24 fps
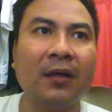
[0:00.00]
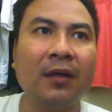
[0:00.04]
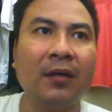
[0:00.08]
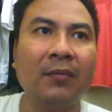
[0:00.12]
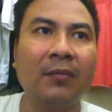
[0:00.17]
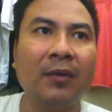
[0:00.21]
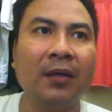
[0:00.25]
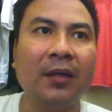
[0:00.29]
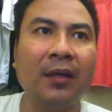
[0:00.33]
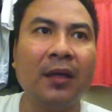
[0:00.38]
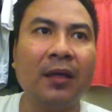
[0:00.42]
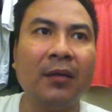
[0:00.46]
I
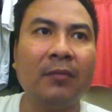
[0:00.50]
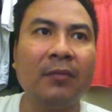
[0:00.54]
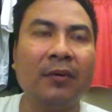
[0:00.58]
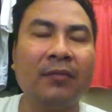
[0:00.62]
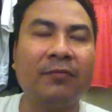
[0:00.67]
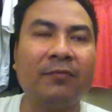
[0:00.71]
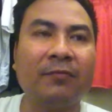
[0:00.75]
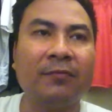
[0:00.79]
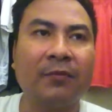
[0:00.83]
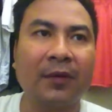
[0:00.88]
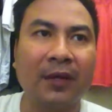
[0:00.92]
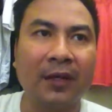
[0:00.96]
became
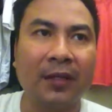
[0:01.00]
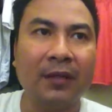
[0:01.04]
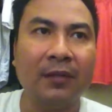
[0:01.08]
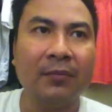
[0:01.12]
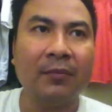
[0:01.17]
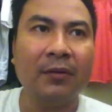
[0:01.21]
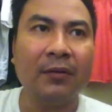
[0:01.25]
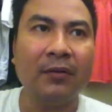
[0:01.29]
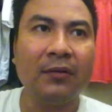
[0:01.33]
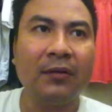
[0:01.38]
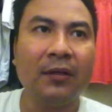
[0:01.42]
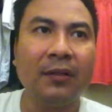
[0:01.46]
afraid
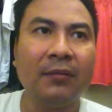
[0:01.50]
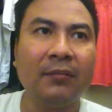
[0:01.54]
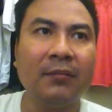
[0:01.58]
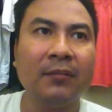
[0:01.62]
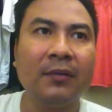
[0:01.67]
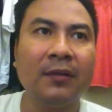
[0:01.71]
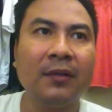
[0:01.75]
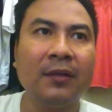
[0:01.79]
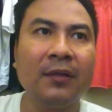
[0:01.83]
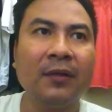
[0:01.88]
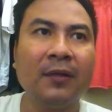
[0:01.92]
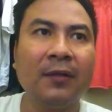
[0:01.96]
about them.
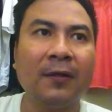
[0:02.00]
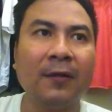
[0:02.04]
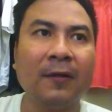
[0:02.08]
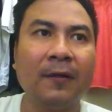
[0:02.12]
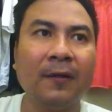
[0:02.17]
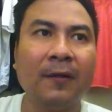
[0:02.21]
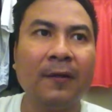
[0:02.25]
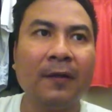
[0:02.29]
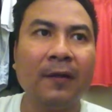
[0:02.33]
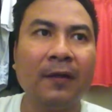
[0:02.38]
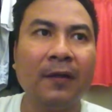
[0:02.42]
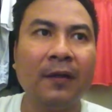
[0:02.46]

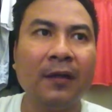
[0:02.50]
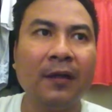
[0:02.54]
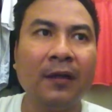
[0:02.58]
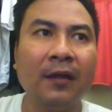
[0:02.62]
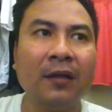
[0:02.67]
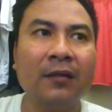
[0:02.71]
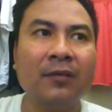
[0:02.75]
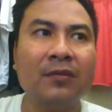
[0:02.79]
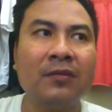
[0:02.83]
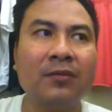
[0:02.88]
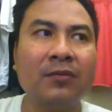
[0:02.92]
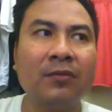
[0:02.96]

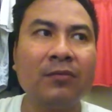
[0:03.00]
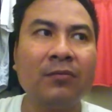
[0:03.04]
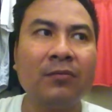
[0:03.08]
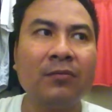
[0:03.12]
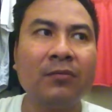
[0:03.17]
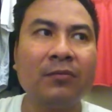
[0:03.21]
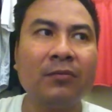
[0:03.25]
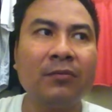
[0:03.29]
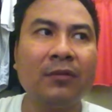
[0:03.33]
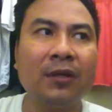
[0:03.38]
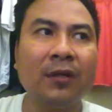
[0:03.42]
And so